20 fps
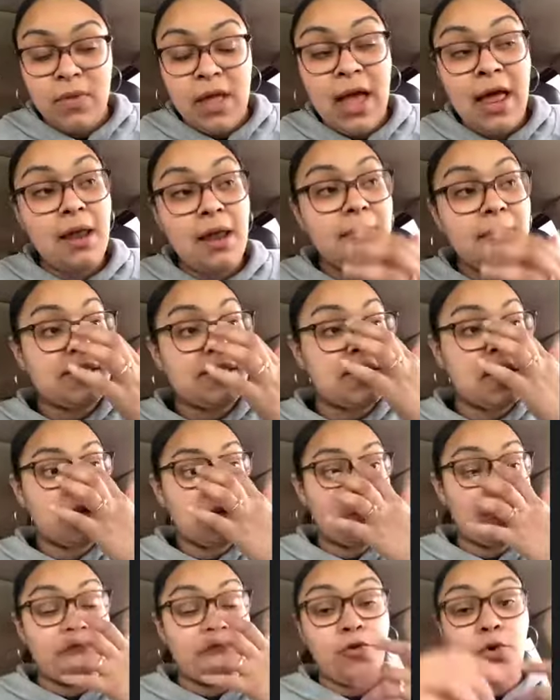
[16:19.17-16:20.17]
And let me tell
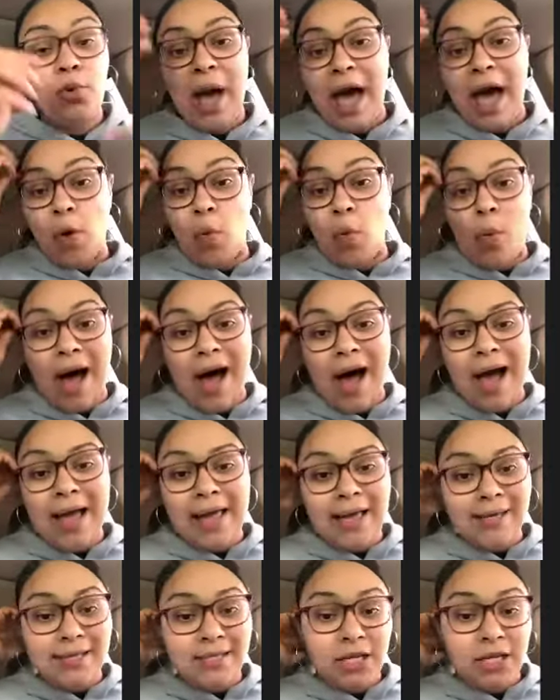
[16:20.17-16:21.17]
you, if you have a
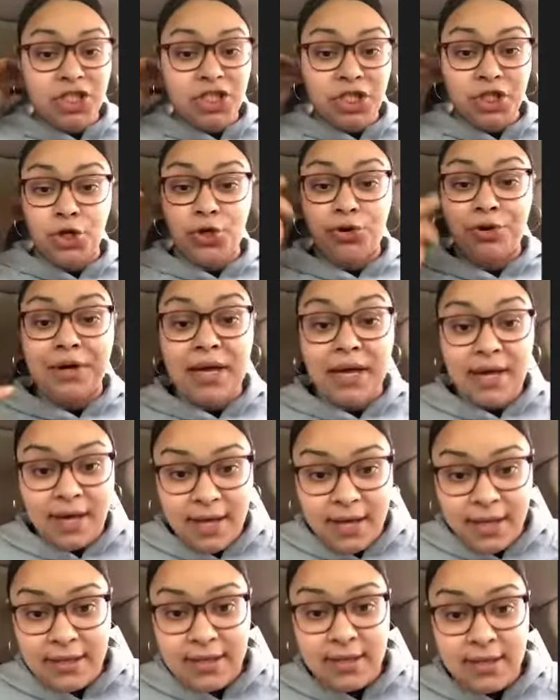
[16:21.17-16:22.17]
why, such as your
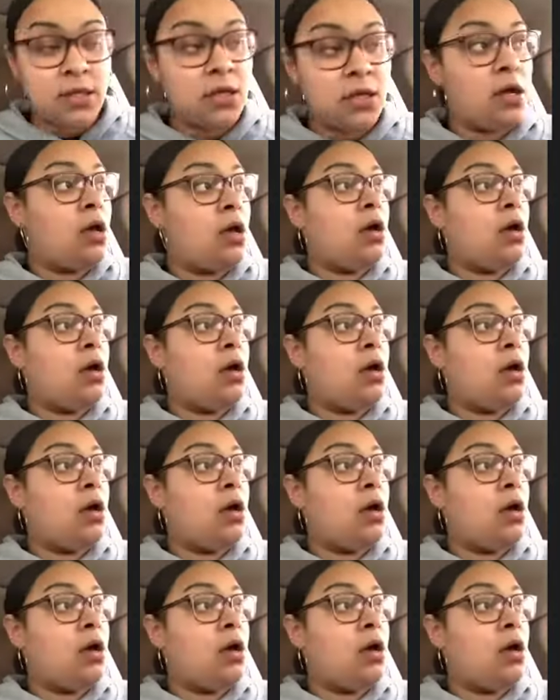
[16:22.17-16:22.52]
kids,